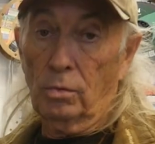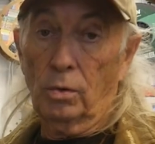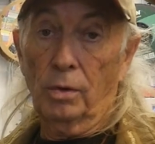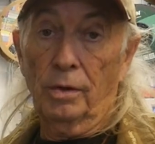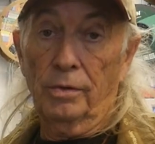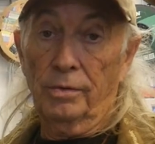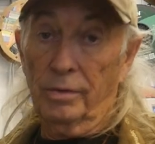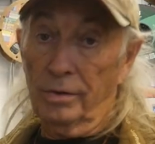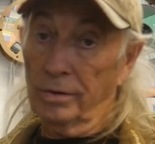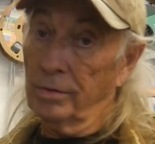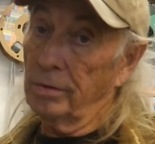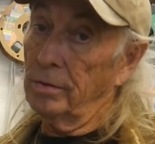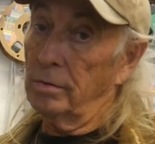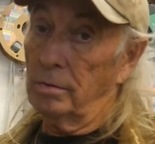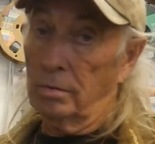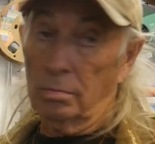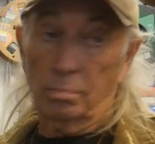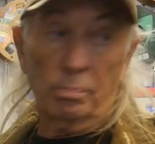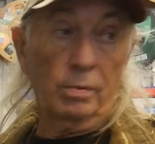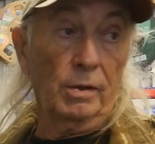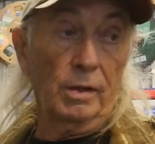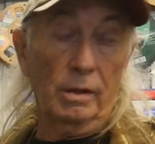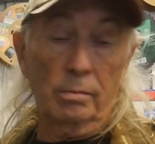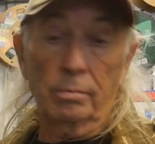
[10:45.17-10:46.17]
worry. There's,
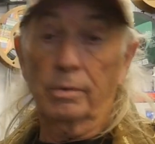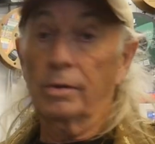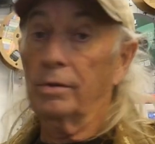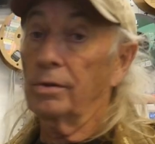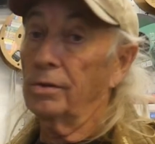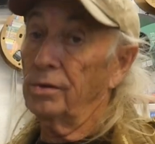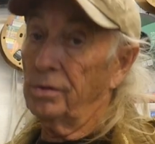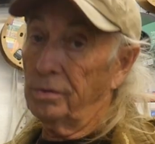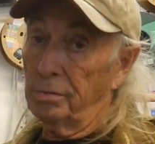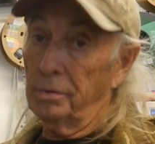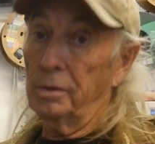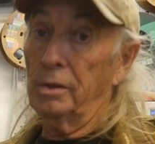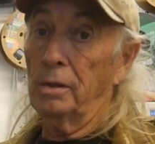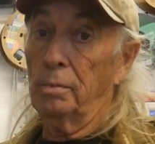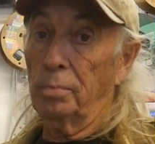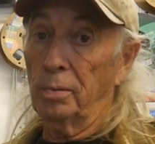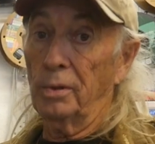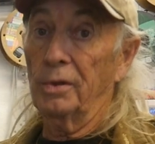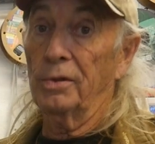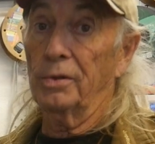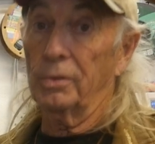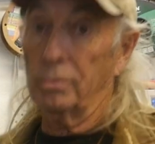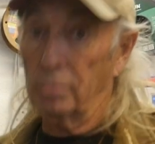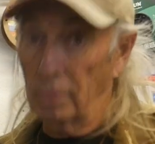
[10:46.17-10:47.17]
believe me, there's 3D
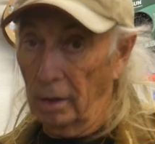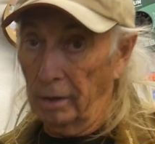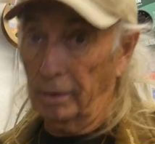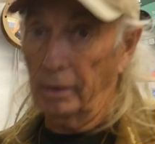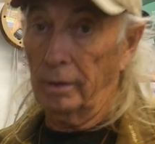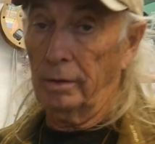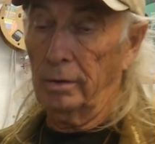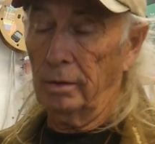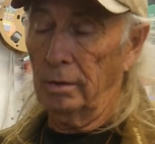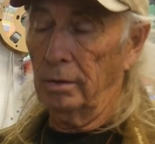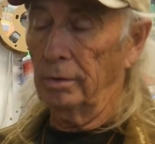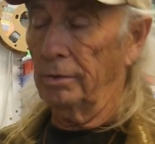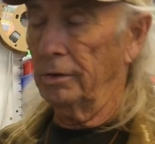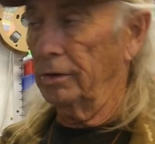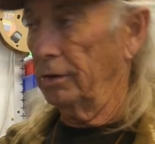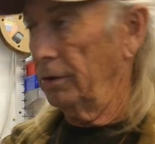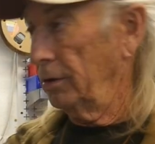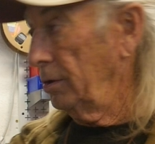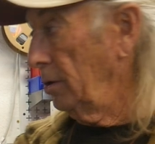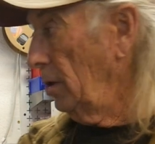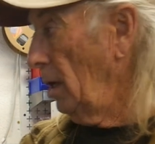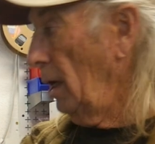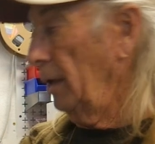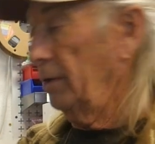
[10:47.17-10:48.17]
printers running. You know, they're
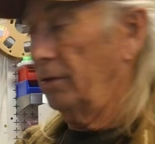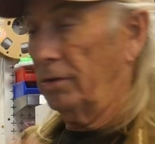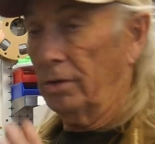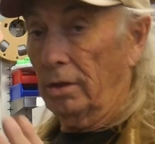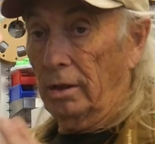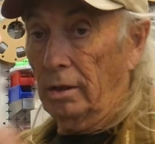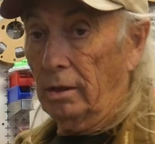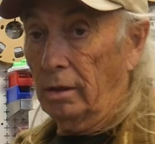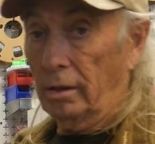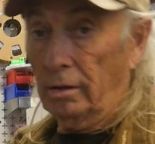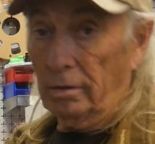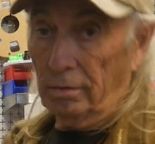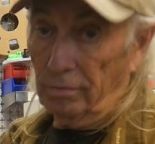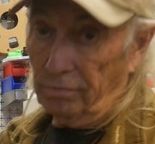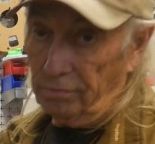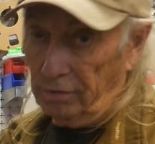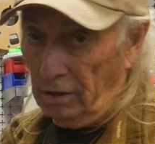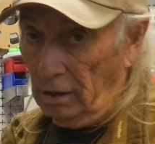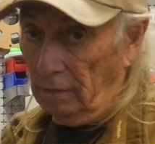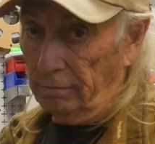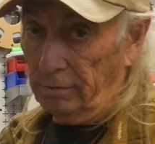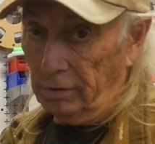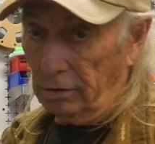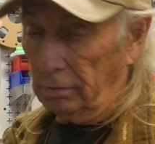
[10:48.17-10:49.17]
just not sitting here in
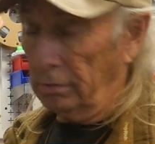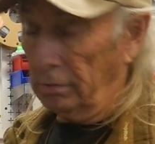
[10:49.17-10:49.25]
front of us